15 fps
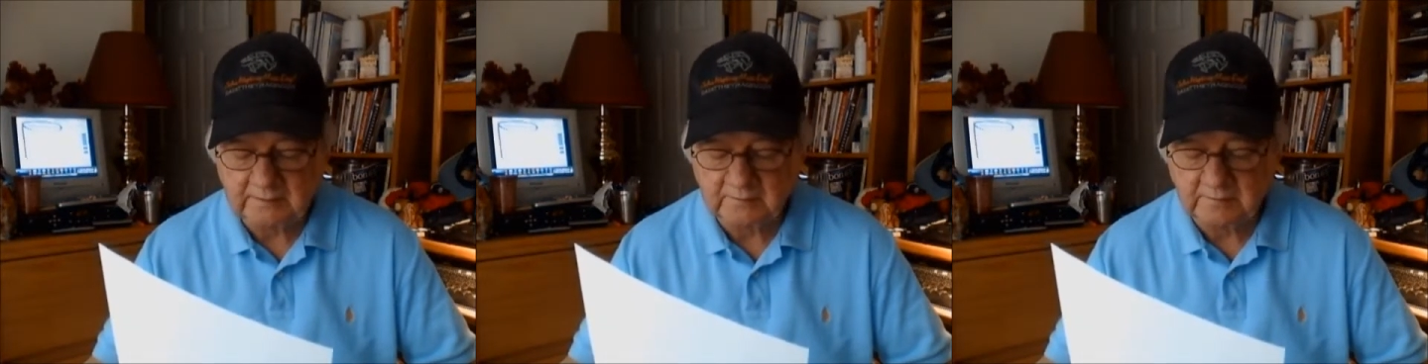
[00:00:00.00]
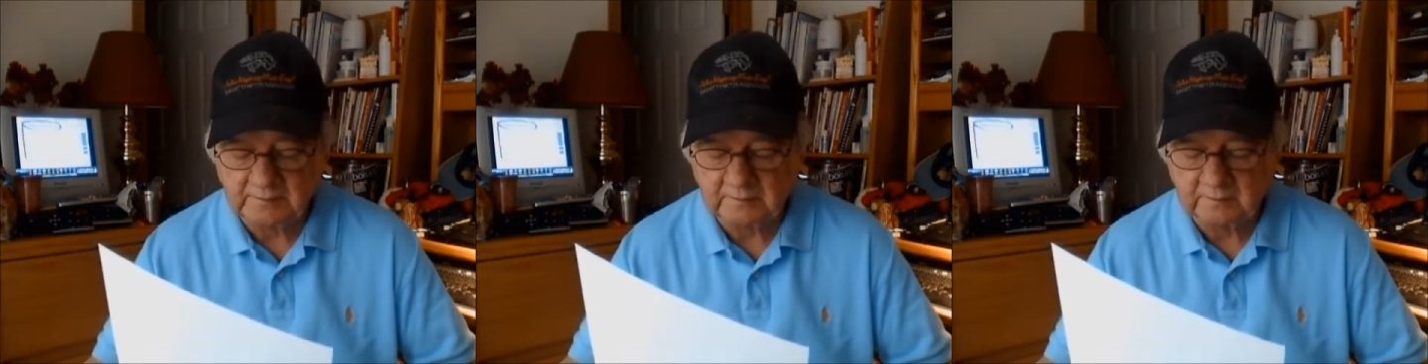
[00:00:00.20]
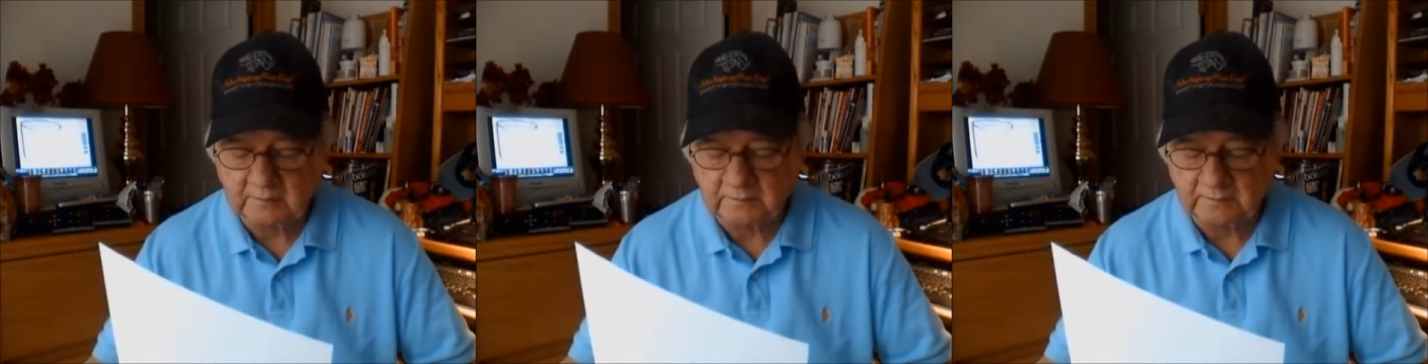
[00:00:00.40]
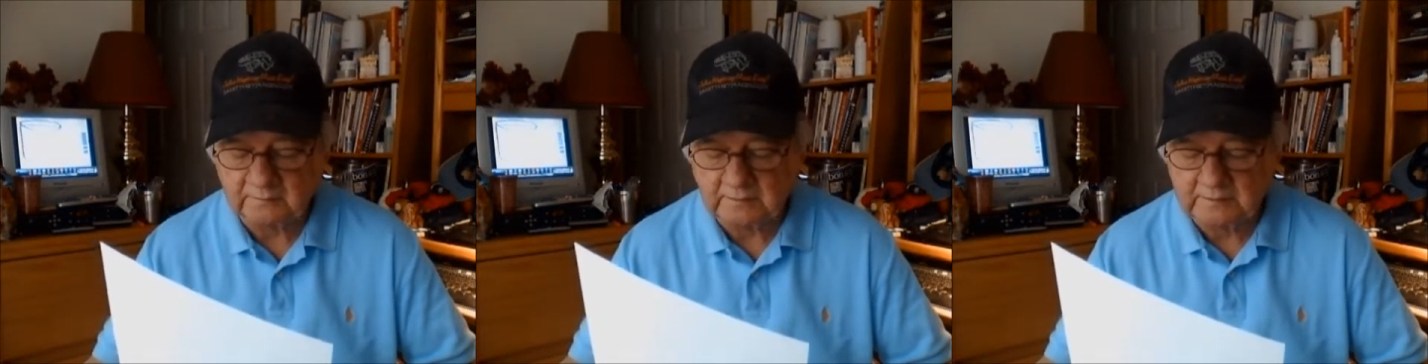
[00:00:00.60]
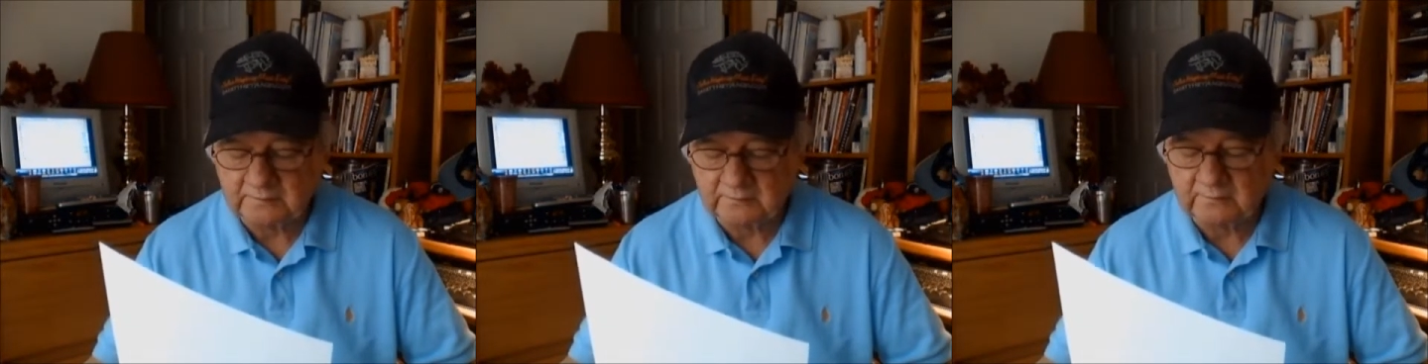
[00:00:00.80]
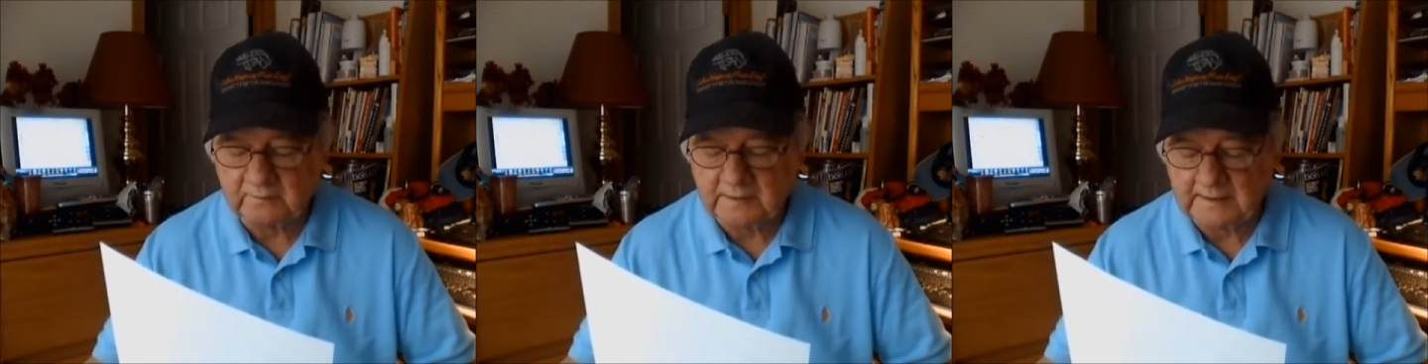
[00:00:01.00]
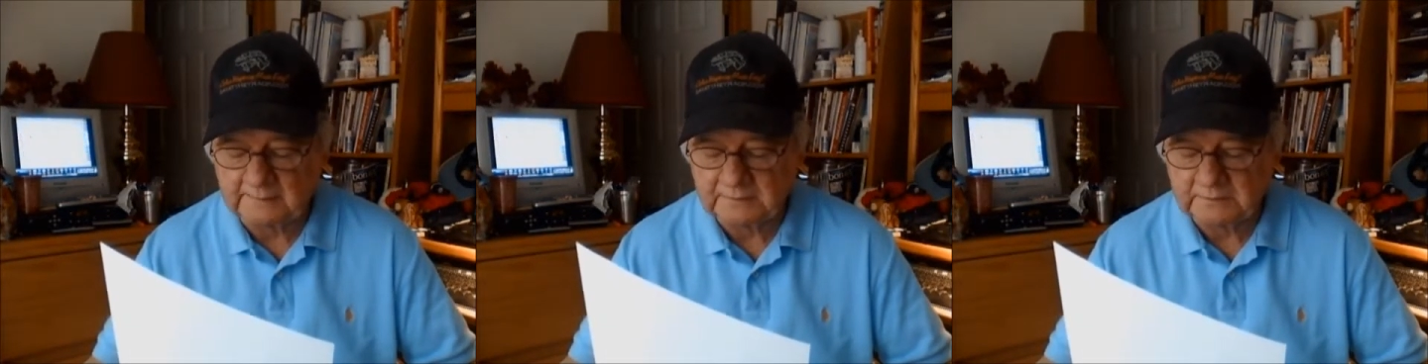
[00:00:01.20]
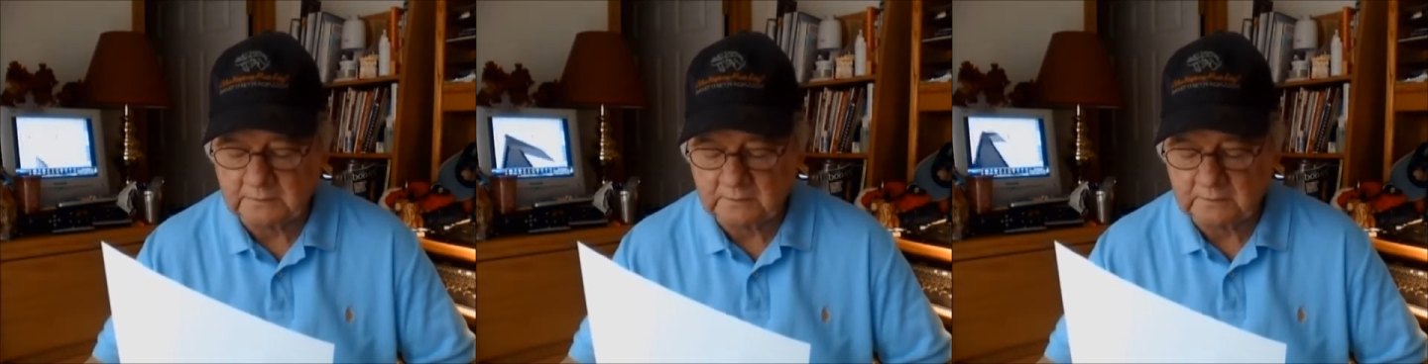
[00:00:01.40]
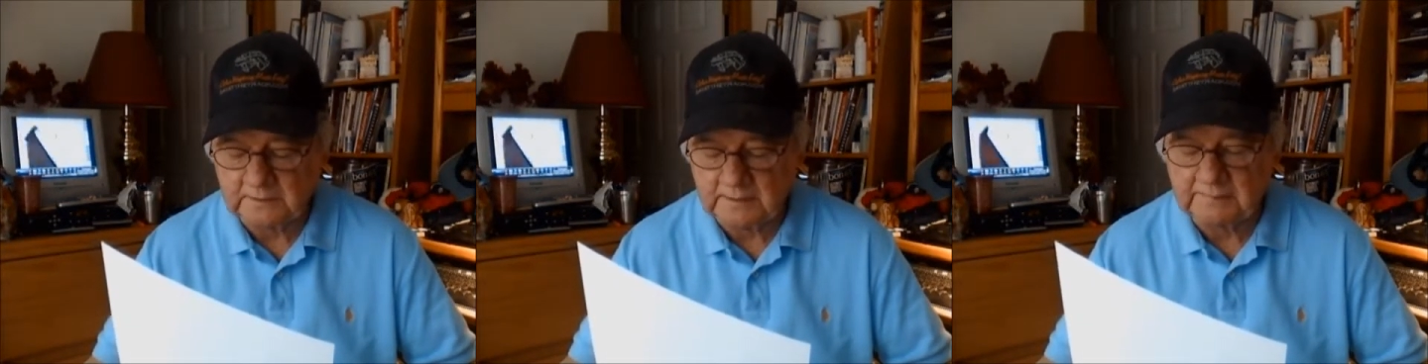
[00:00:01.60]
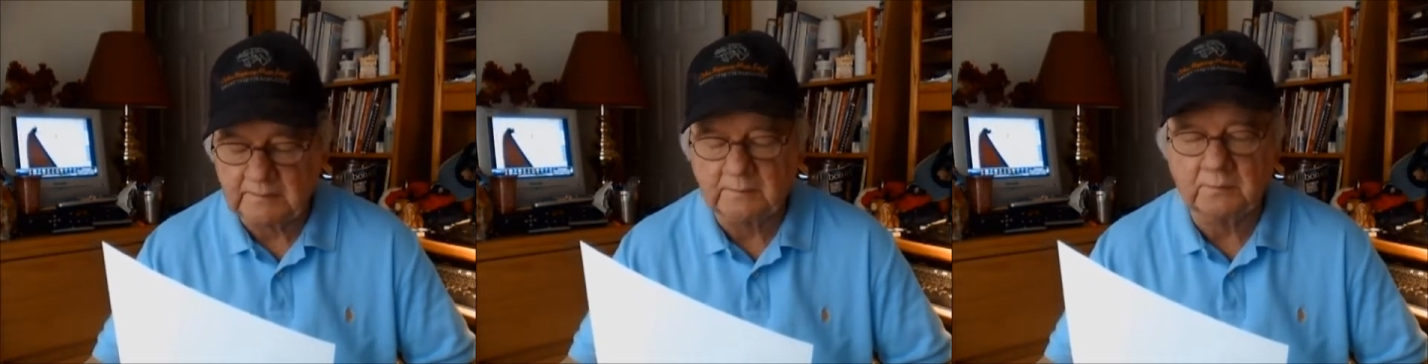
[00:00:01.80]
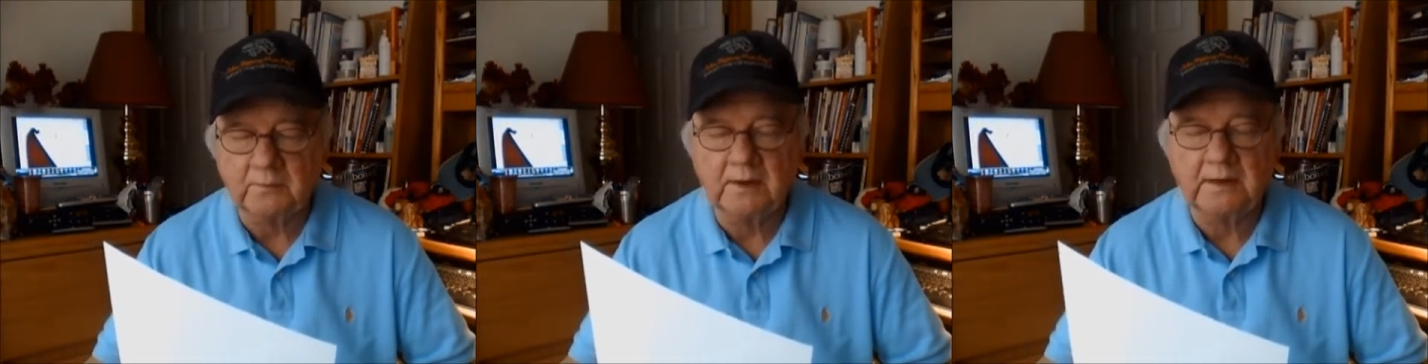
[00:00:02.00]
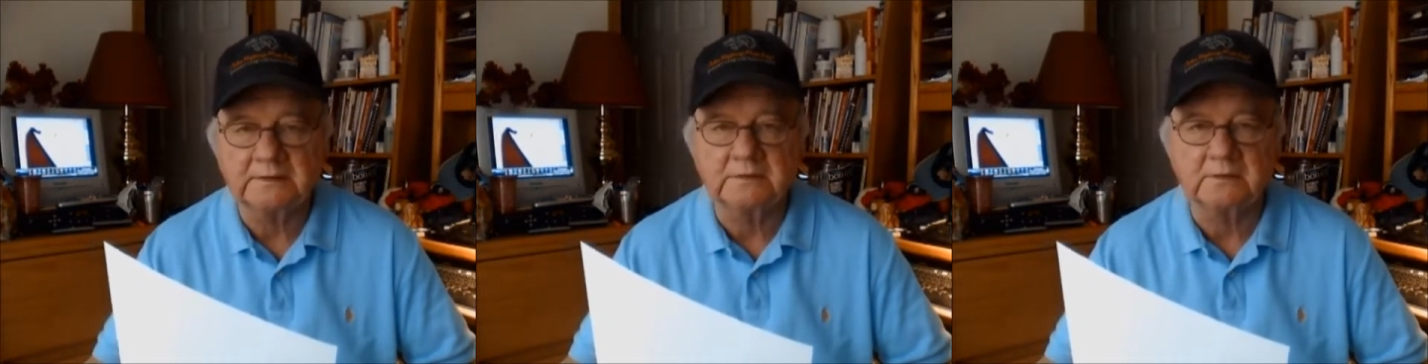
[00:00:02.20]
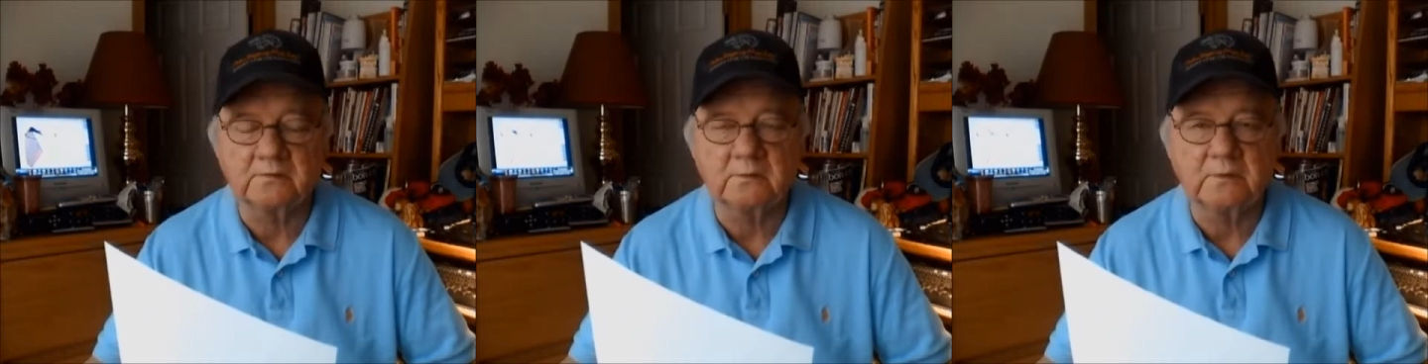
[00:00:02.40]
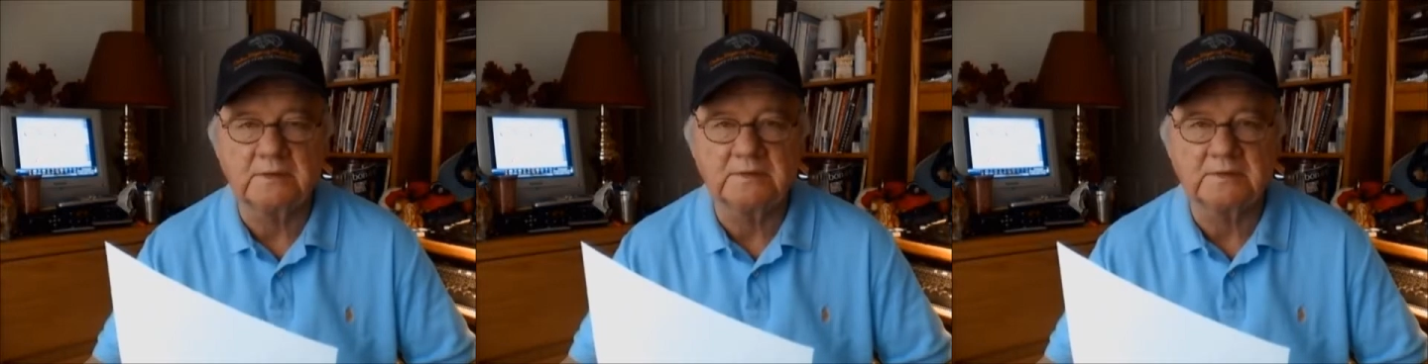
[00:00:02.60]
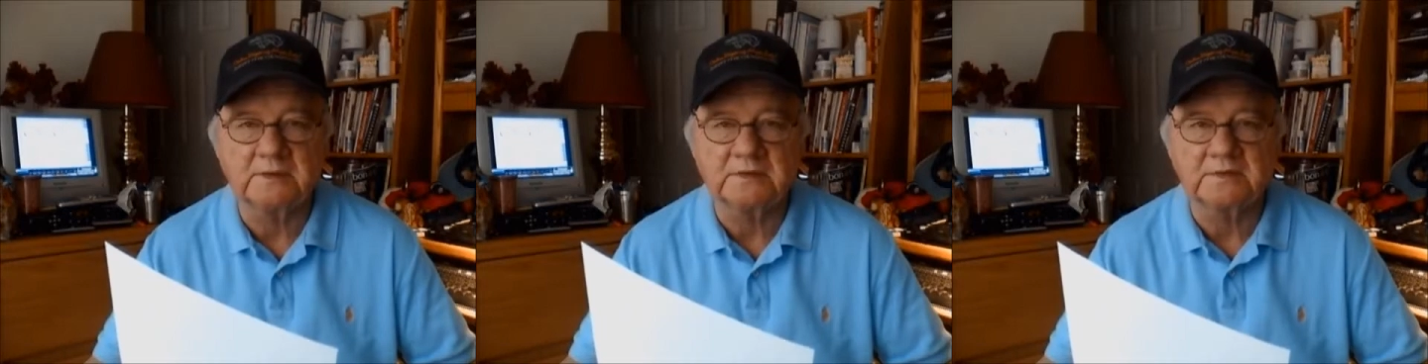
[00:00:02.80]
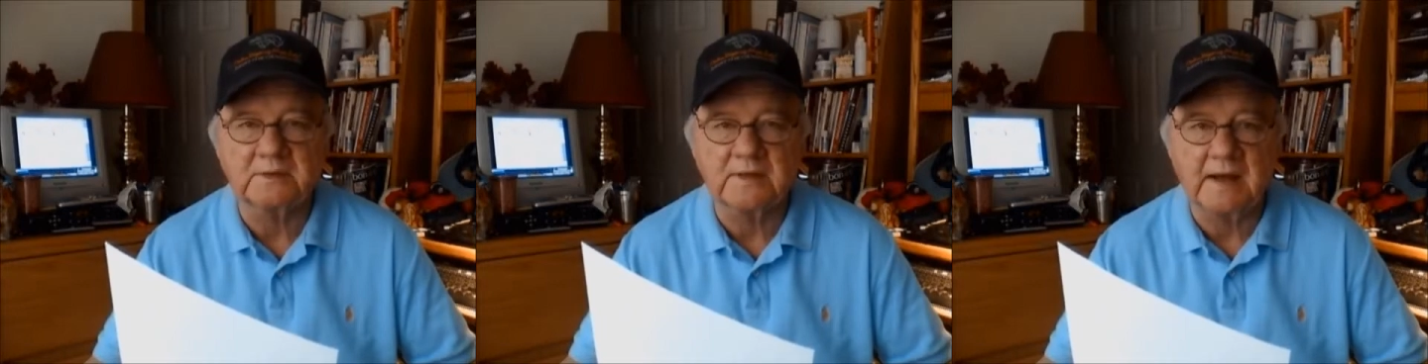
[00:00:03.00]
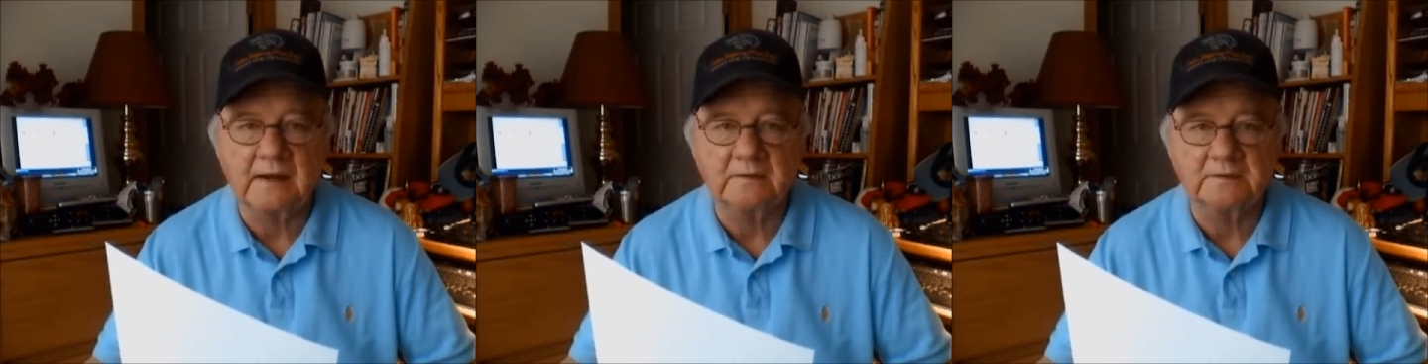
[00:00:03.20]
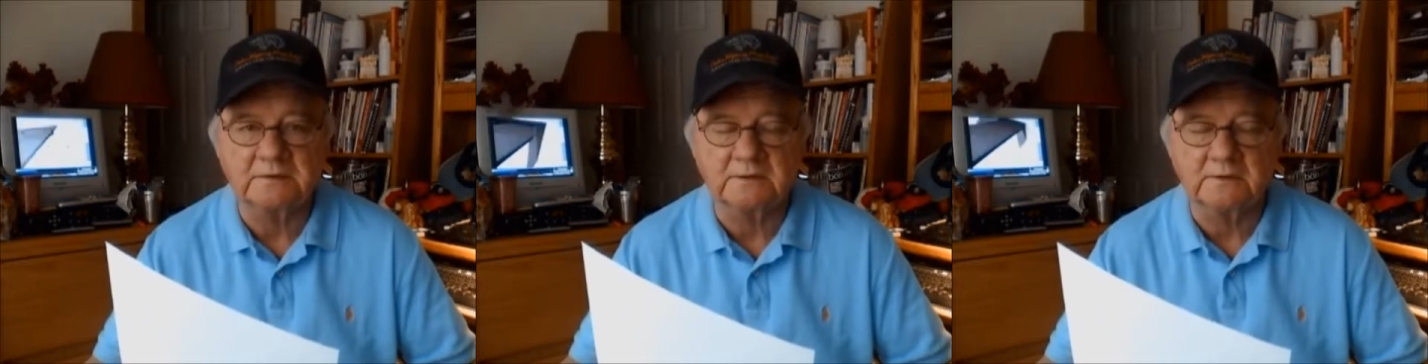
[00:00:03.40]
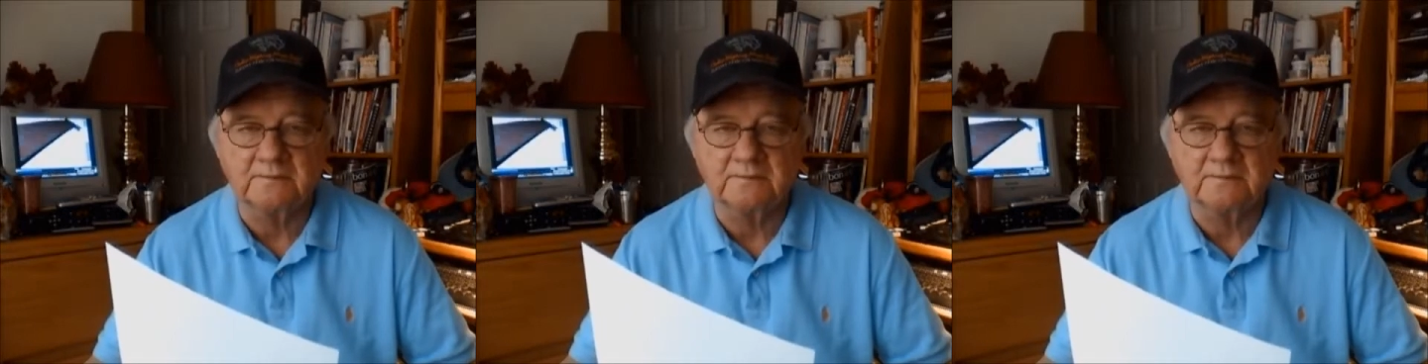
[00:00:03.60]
Three year olds race for an optional claiming prize at $26,500.